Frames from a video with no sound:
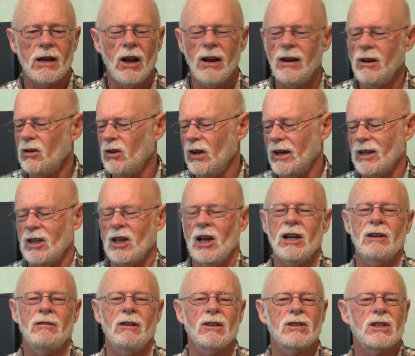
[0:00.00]
I don't like
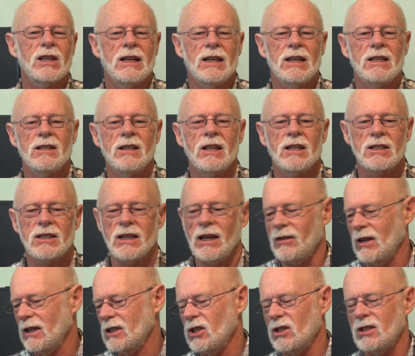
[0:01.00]
color LCDs in the sun.
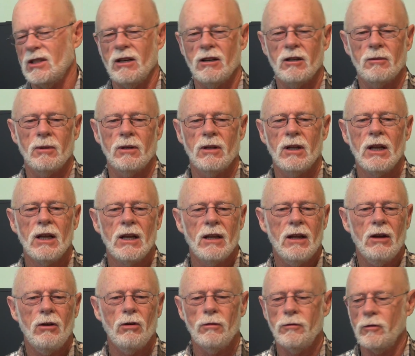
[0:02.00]
They're just terrible.
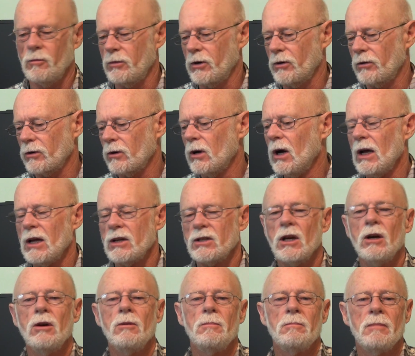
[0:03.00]
They're awful mural.
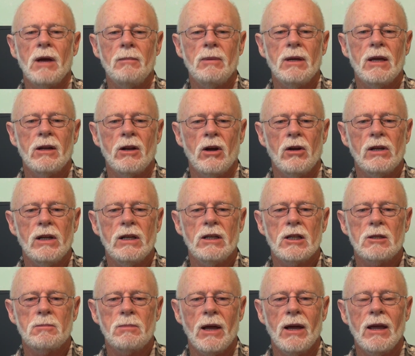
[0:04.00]
So maybe an OLED
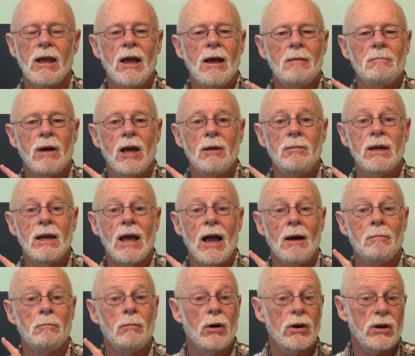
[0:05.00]
display, maybe
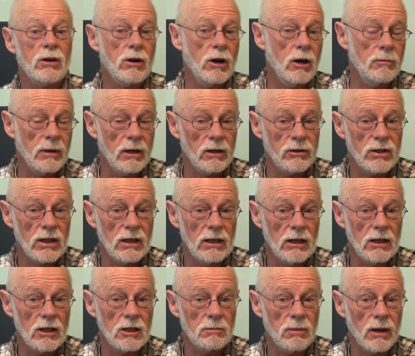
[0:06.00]
a monochrome
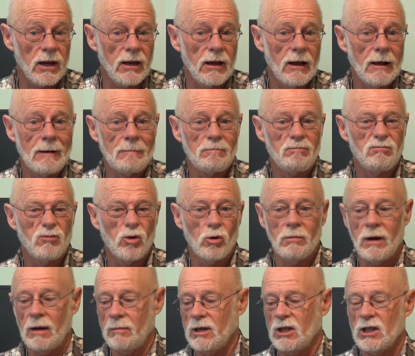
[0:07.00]
LCD display, or
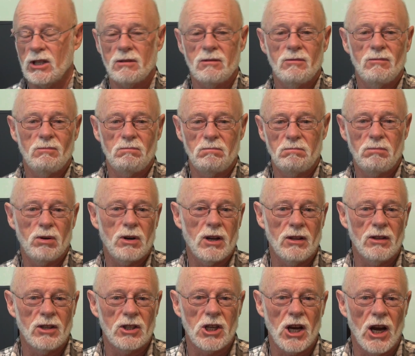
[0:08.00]
maybe just put it
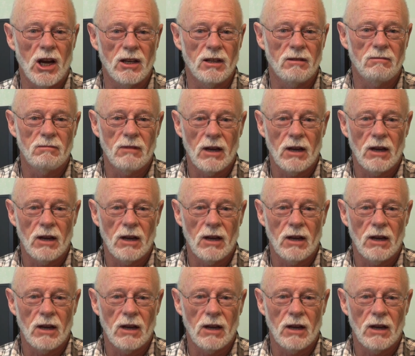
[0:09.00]
in the shade.